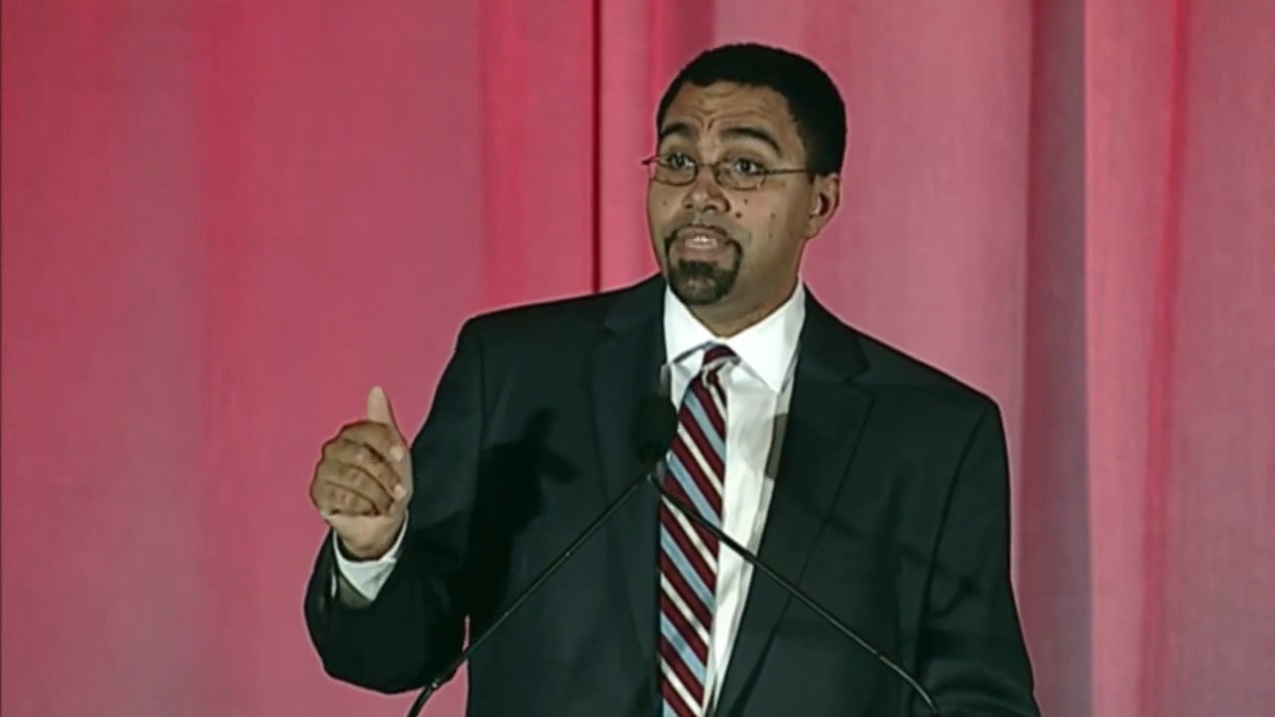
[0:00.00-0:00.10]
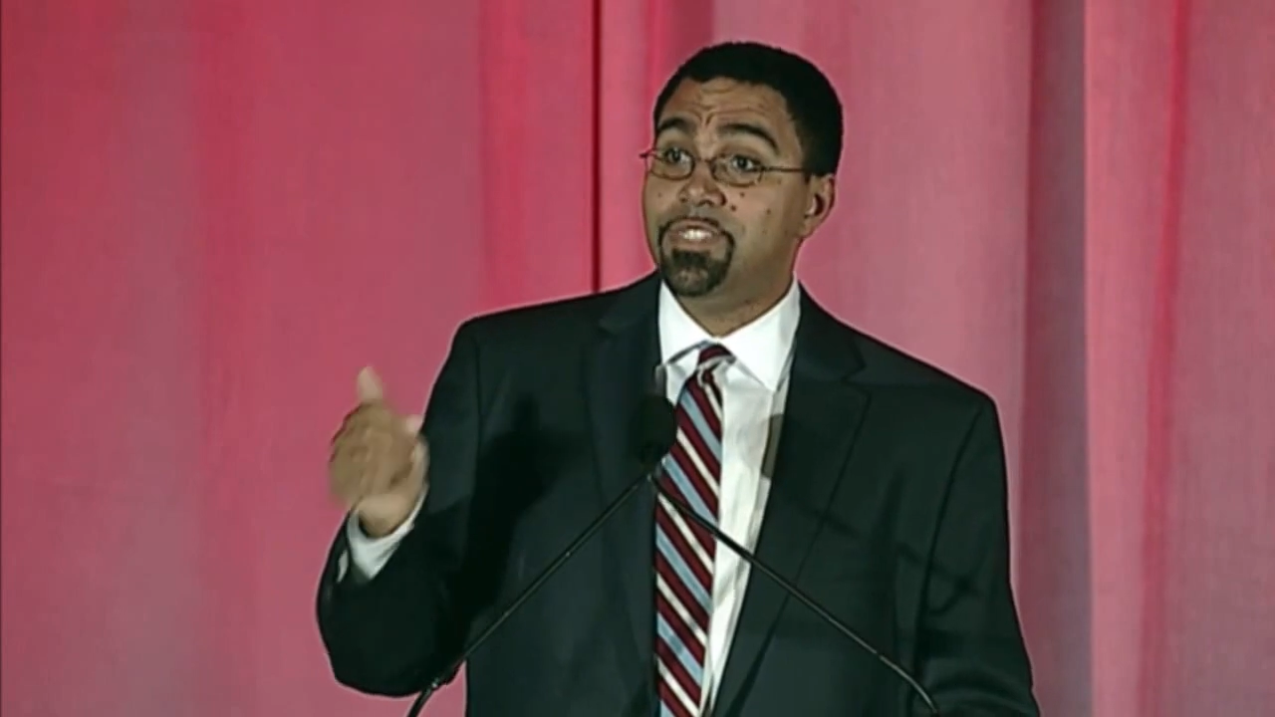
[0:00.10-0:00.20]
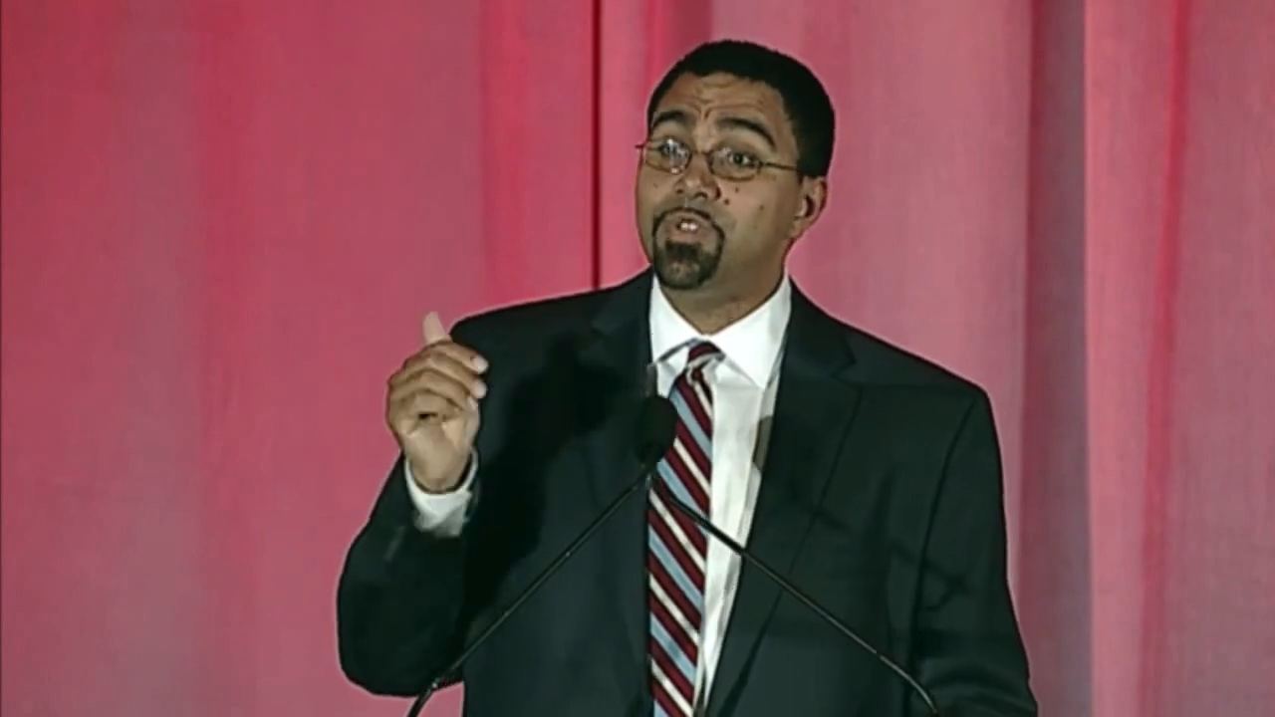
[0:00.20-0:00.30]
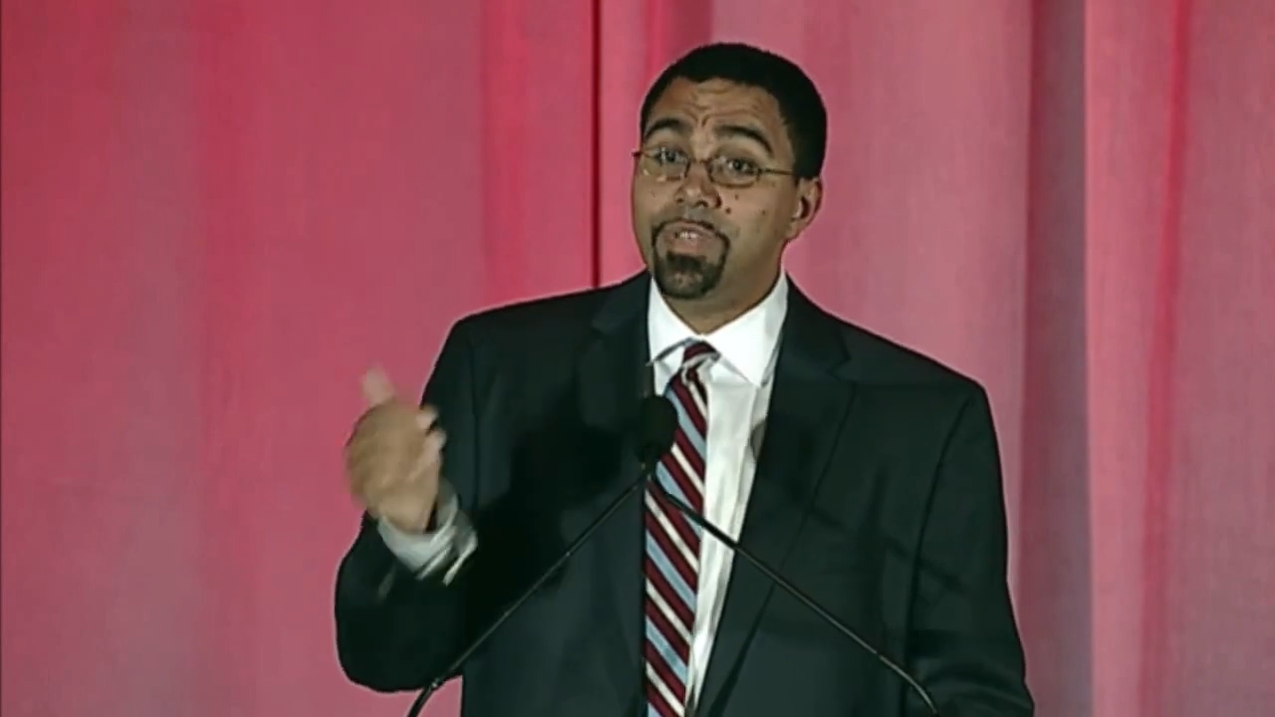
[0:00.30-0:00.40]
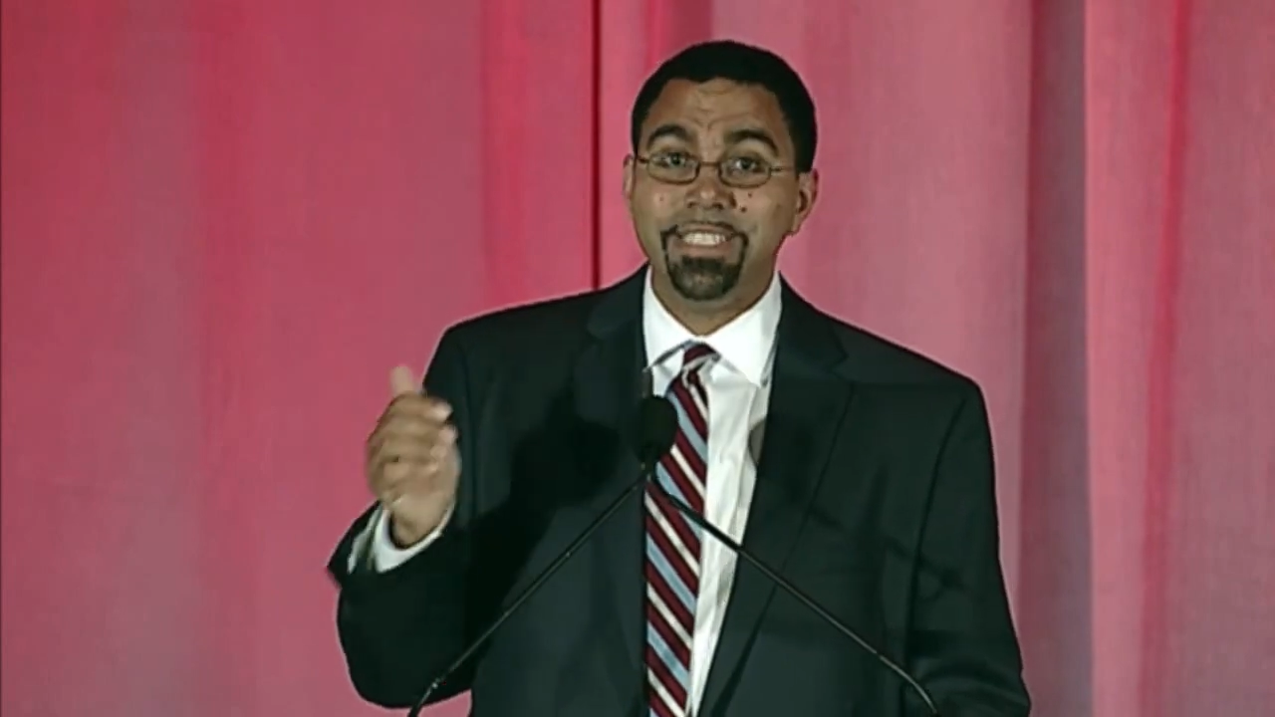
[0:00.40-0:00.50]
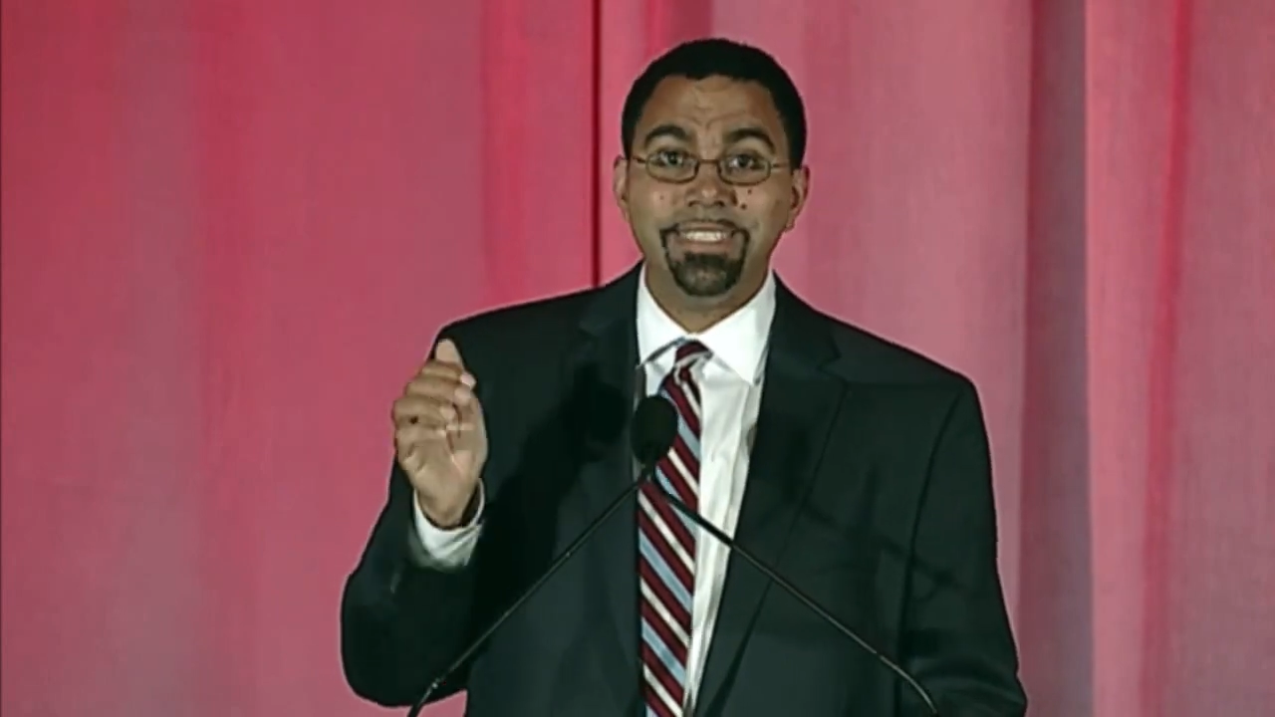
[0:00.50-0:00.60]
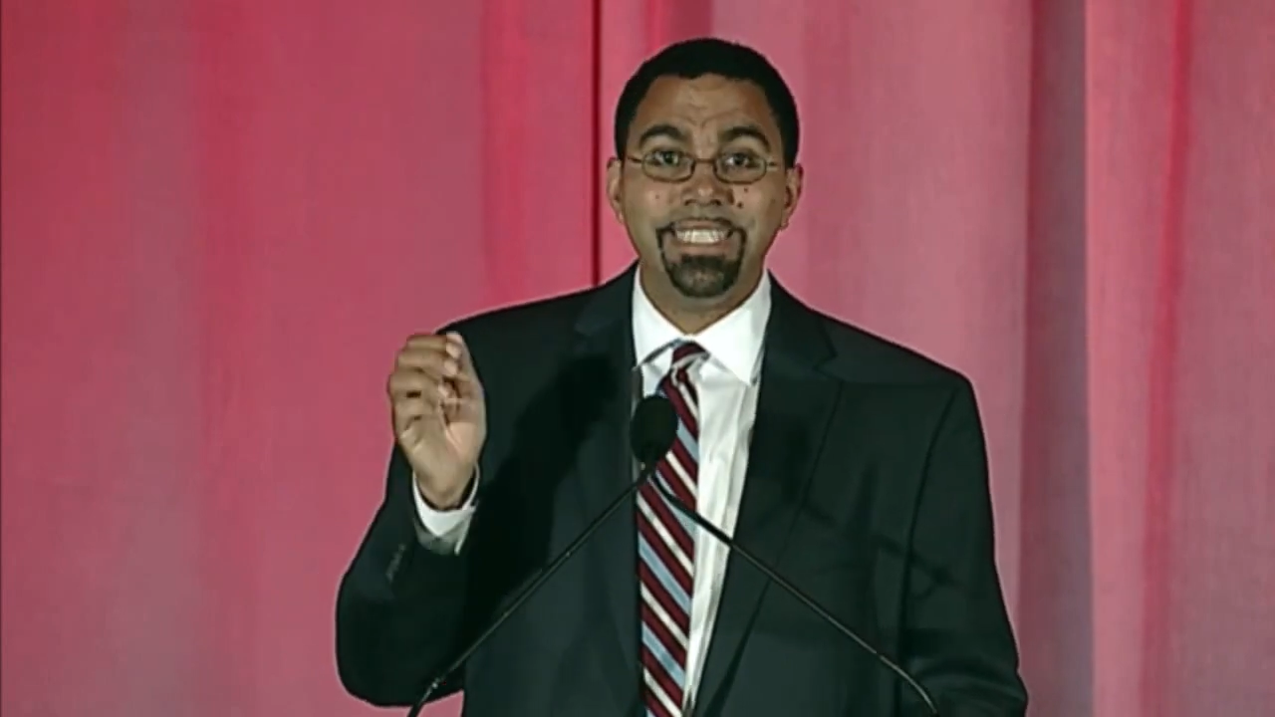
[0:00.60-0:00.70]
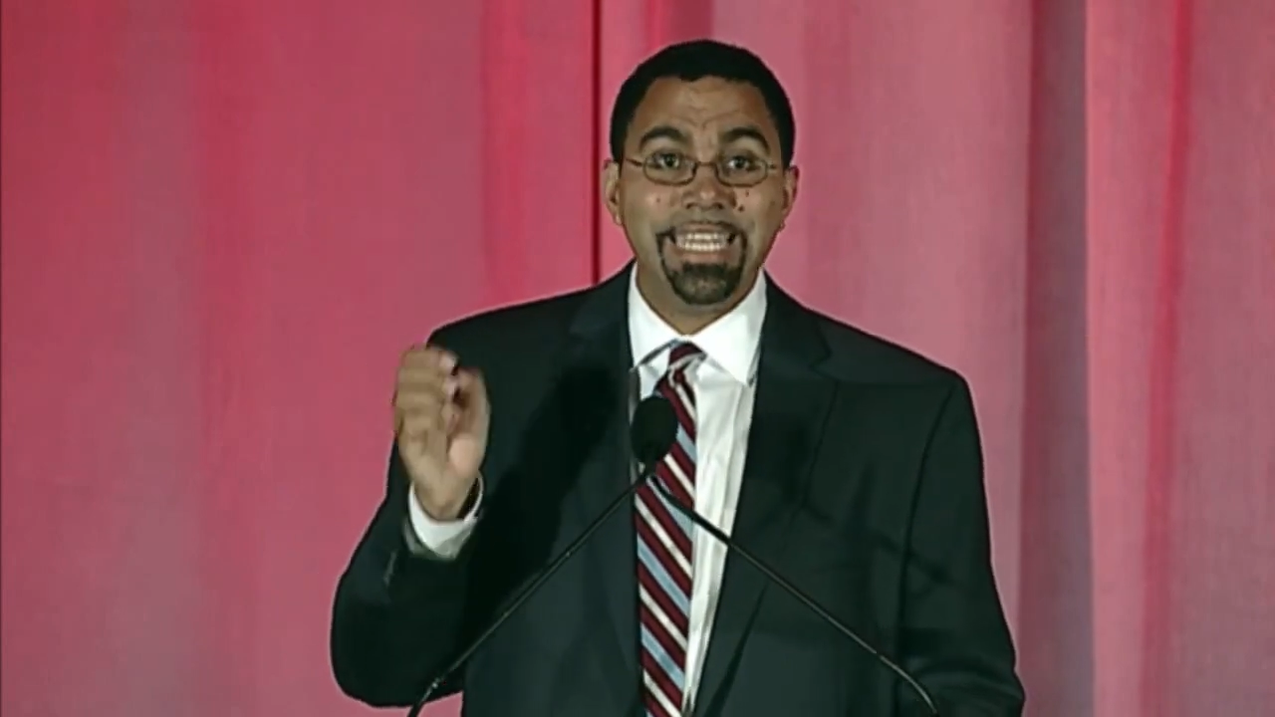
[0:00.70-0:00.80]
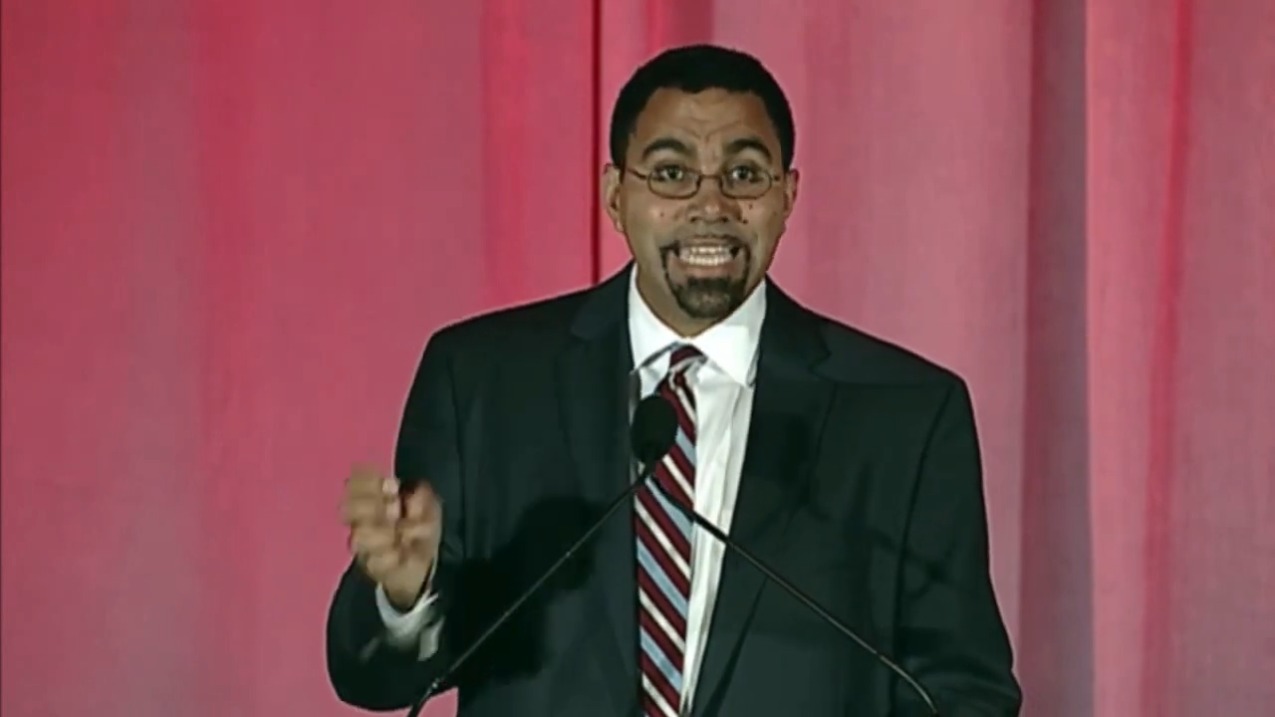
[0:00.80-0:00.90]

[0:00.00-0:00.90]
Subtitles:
that students